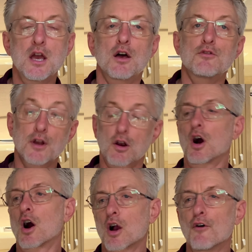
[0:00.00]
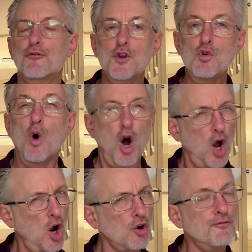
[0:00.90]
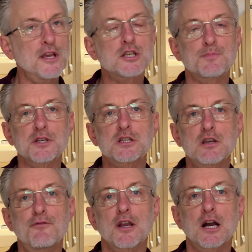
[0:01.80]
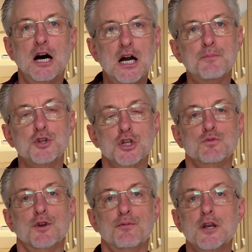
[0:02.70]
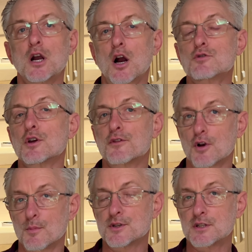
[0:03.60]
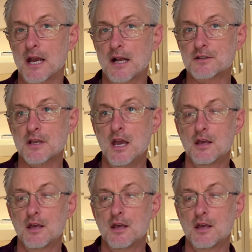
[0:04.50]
there are a few RV-specific options with regard to thermostats